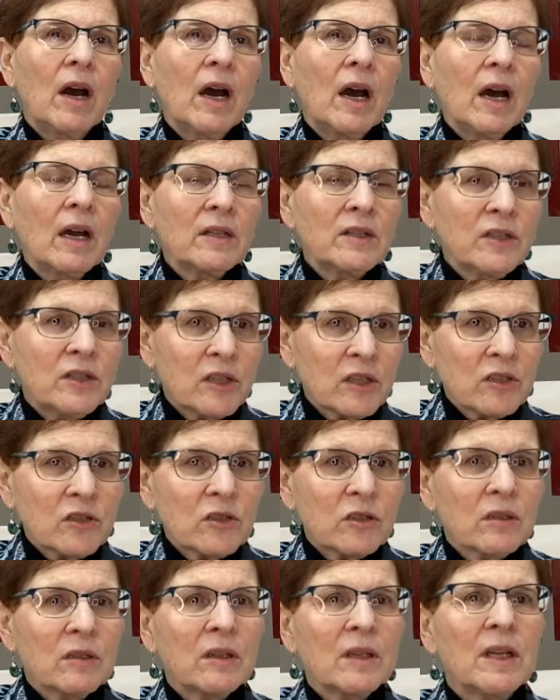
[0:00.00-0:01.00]

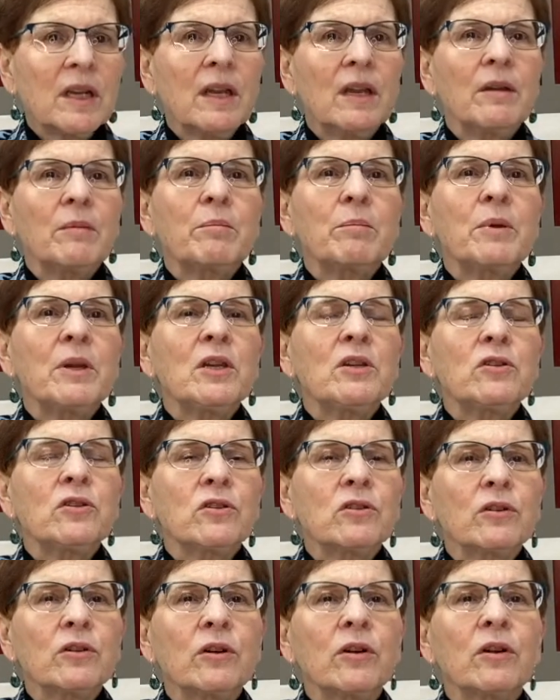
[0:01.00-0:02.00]
Additionally, be
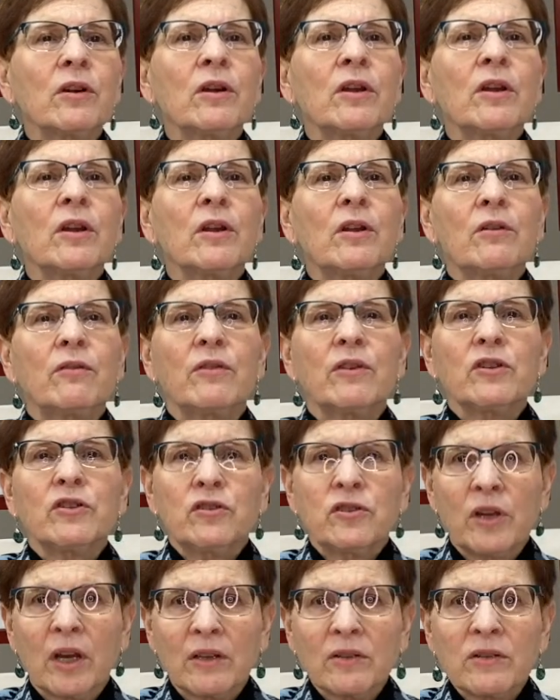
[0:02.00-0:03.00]
sure you've
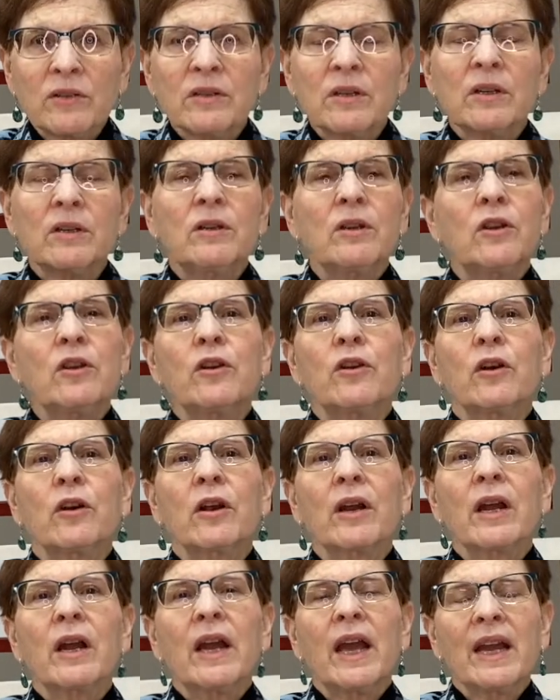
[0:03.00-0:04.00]
adjusted
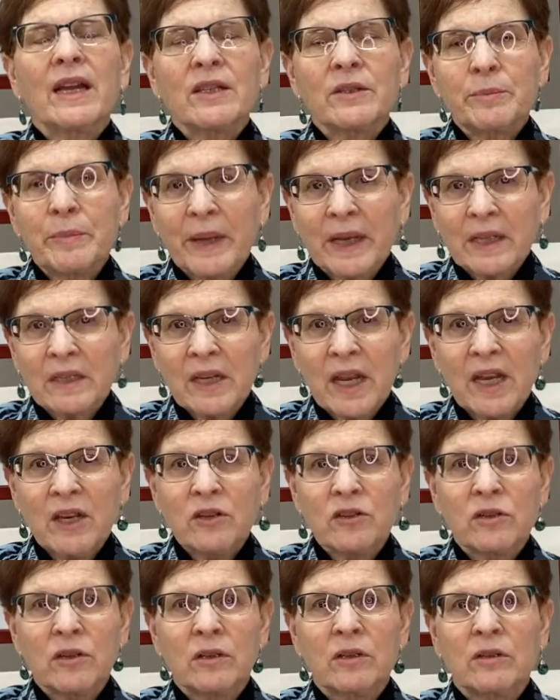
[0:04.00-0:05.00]
your
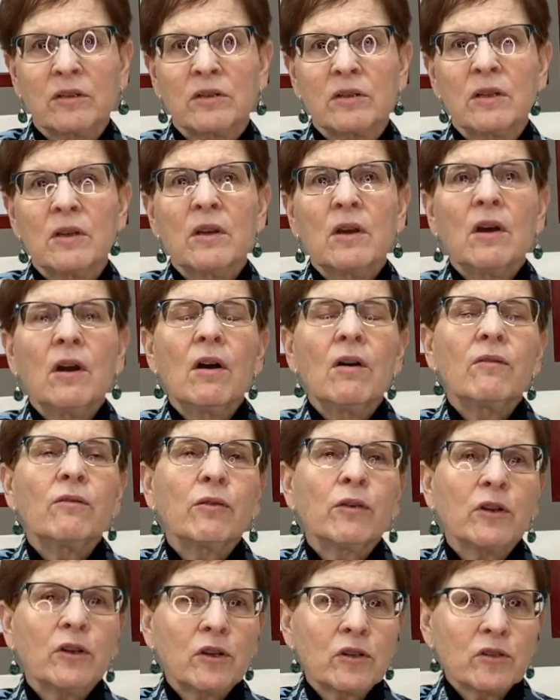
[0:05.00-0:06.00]
expectations
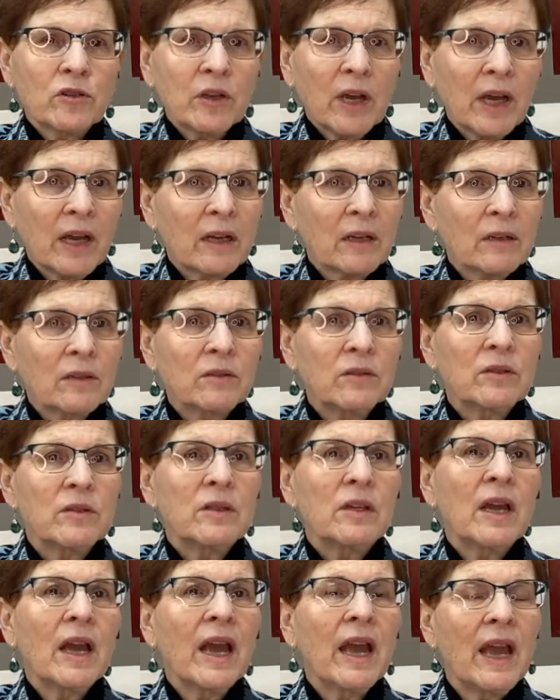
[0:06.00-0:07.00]
for your child's
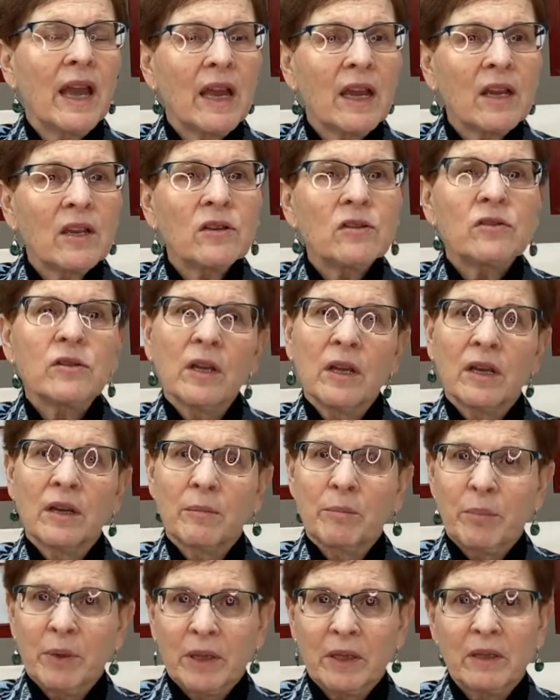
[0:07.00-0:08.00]
age and
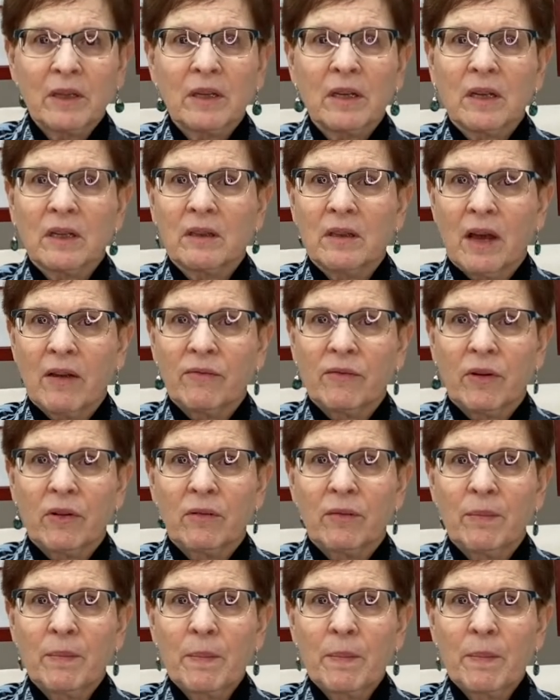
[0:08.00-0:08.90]
ability level.